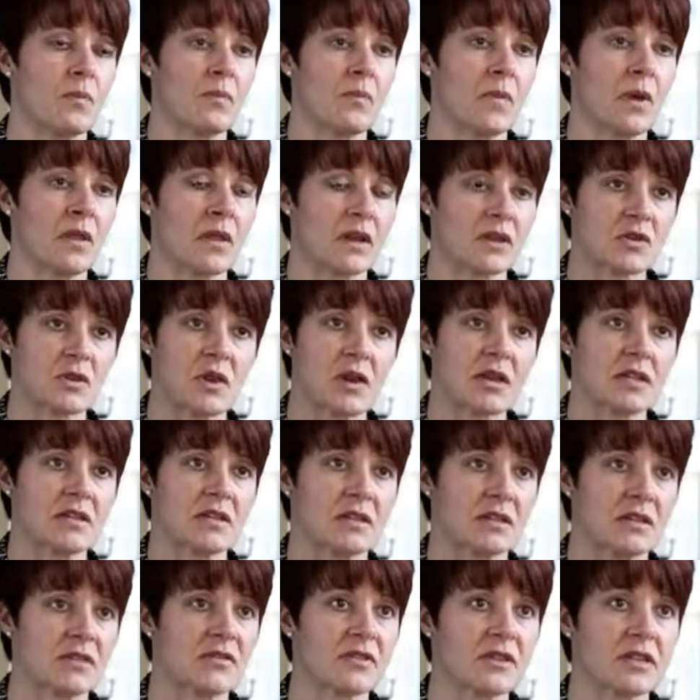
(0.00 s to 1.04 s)
electronic
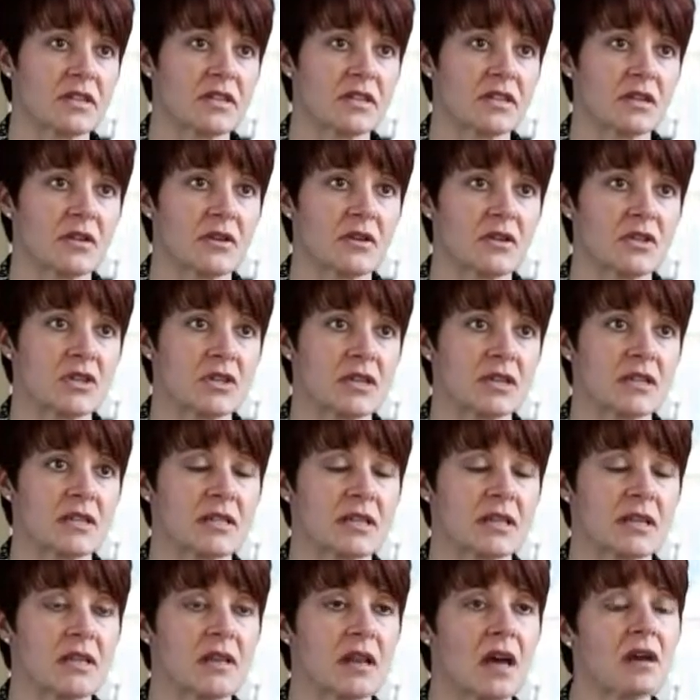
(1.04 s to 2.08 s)
delivery solutions
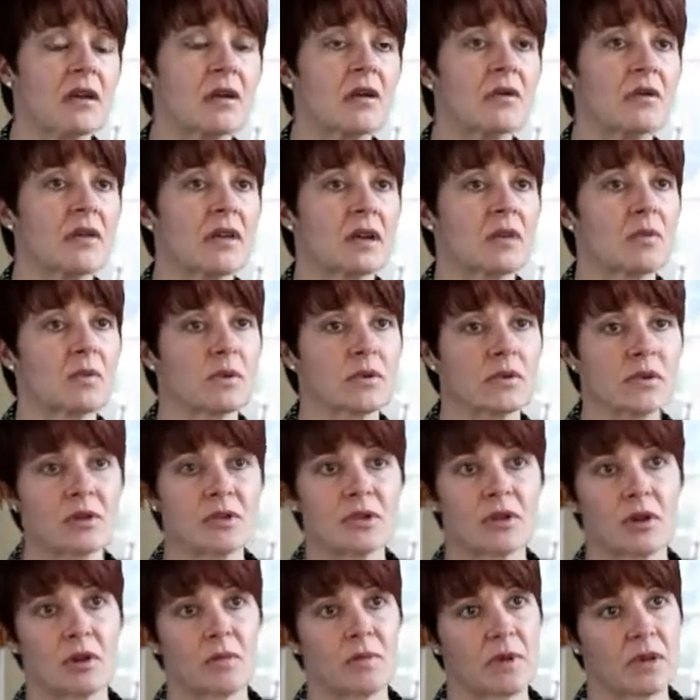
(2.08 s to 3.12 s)
can not only reduce
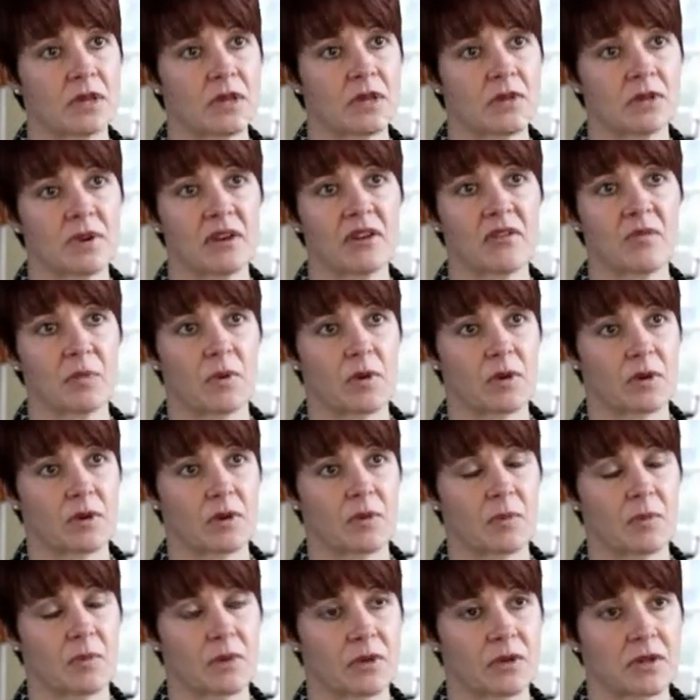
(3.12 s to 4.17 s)
their administrative
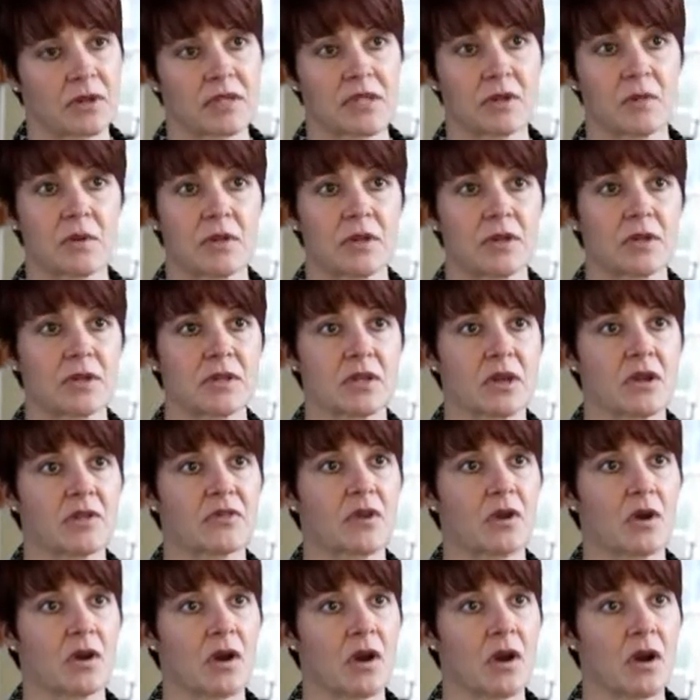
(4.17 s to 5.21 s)
burdens and reduce
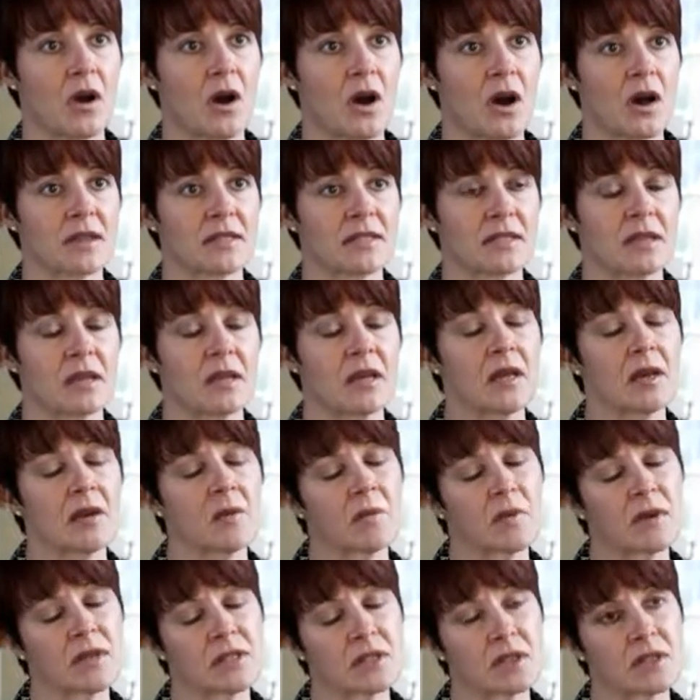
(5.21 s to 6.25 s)
overall cost,
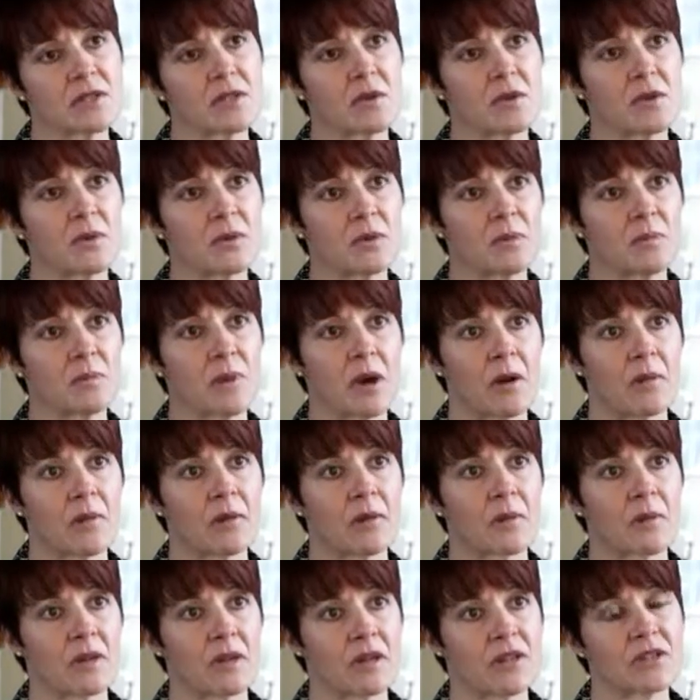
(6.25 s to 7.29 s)
but it's also a good public
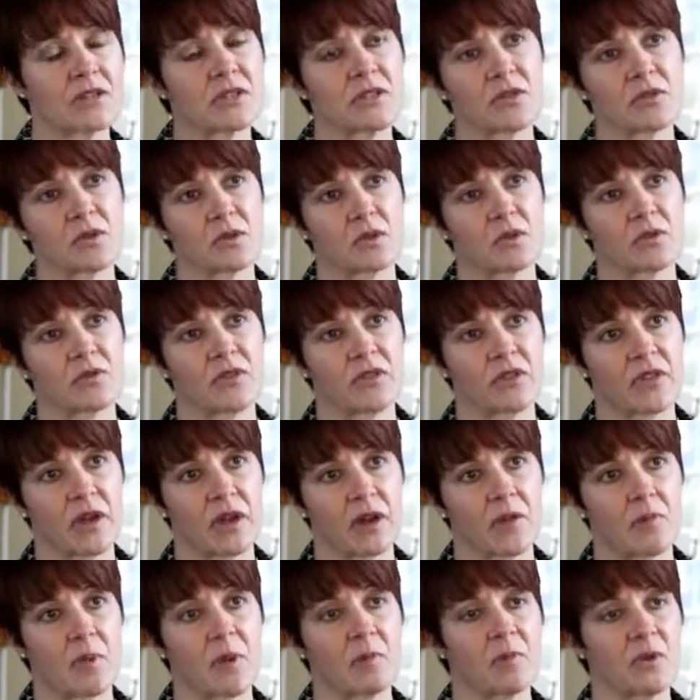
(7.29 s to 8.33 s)
relations tool for
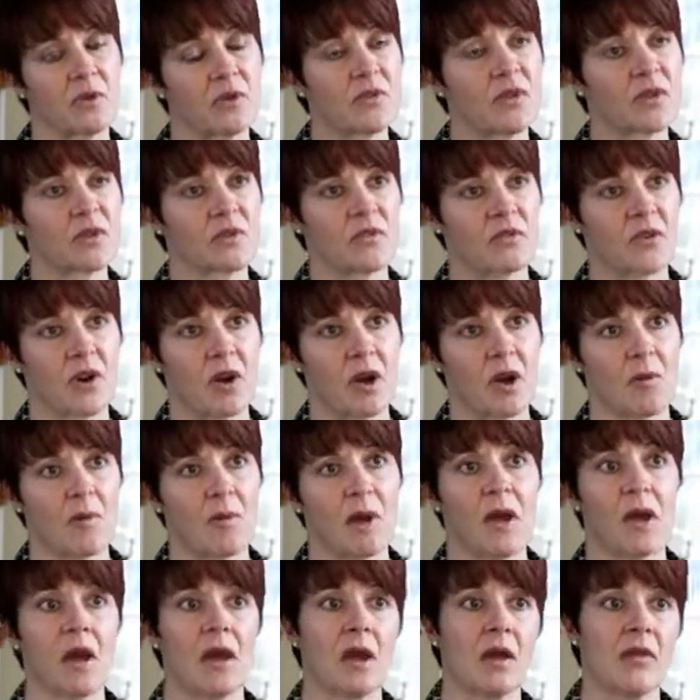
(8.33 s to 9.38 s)
them, moving from
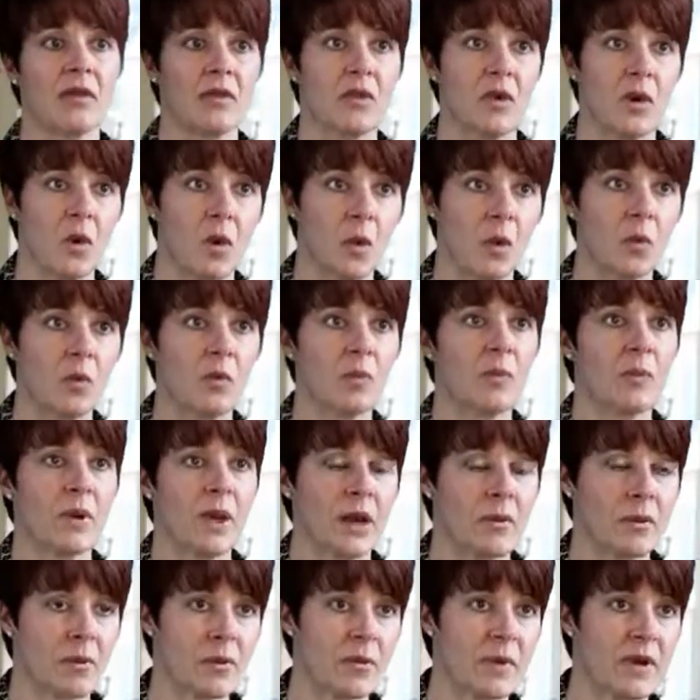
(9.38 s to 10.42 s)
old
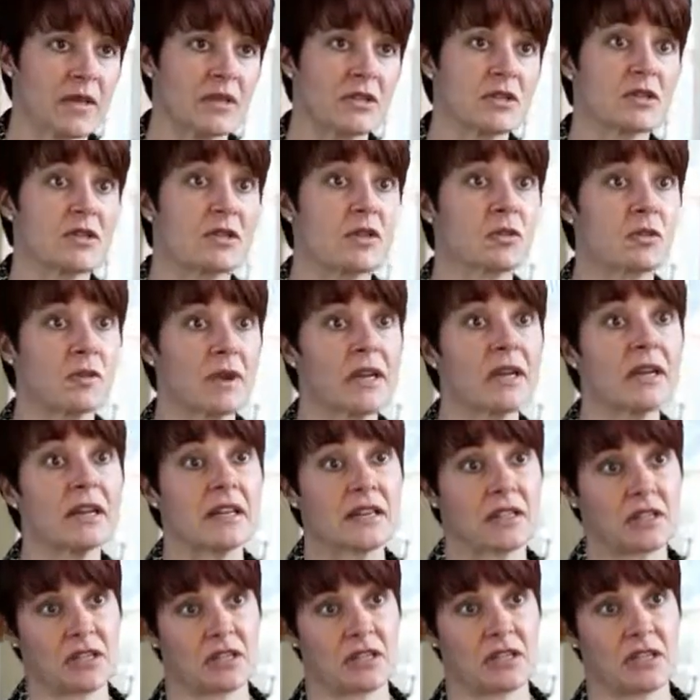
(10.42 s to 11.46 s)
paper-based to green
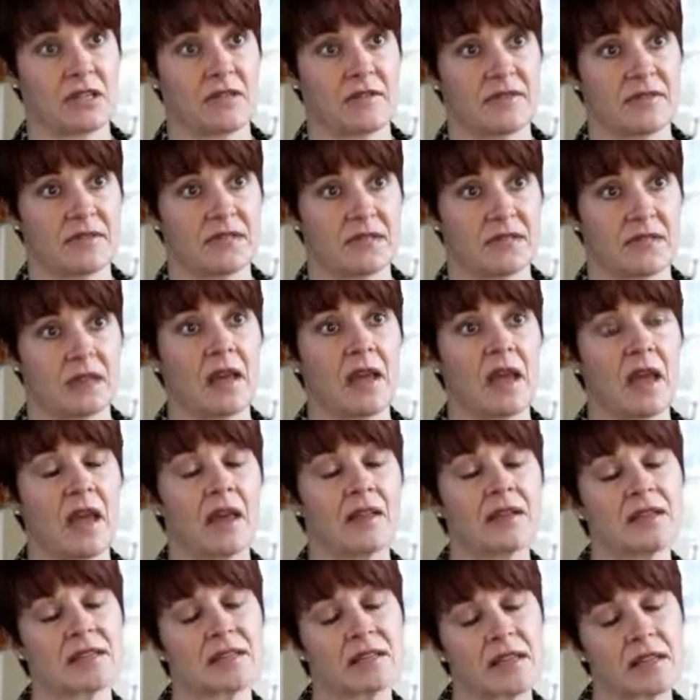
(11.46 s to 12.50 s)
initiatives,
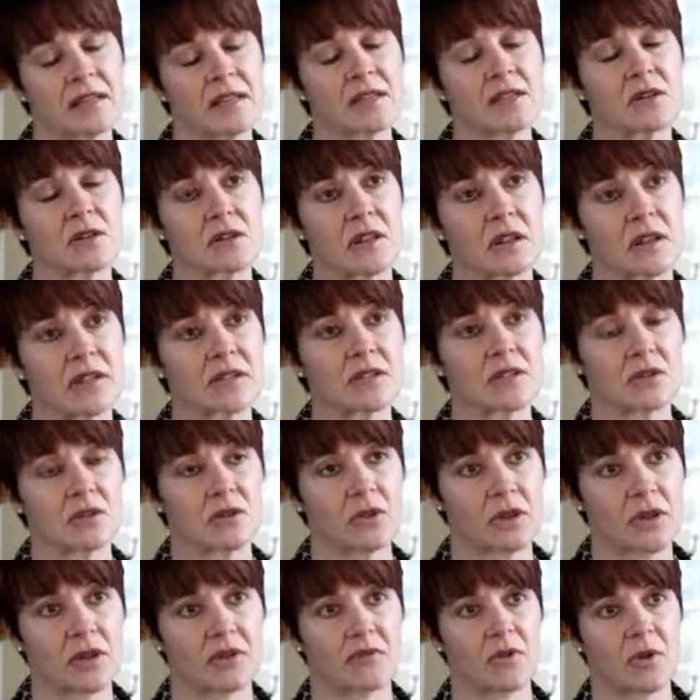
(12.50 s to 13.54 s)
and it's things their clients are
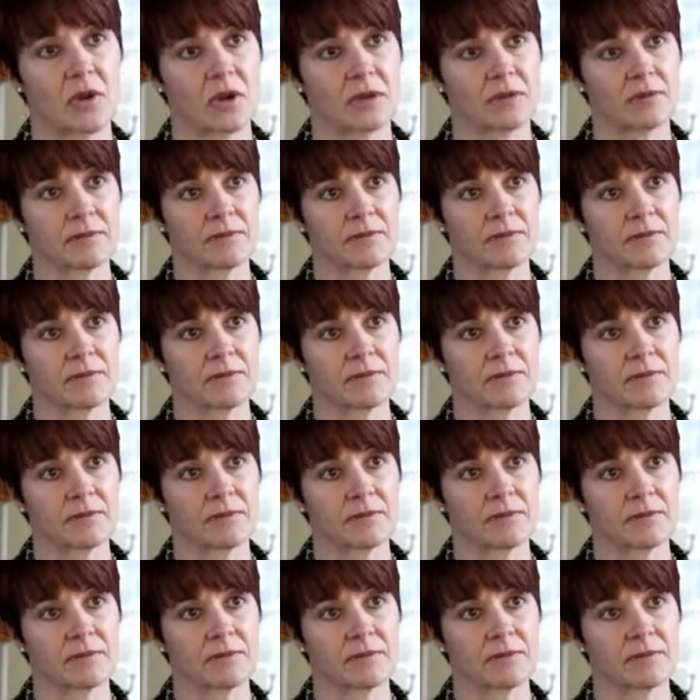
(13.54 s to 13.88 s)
looking for.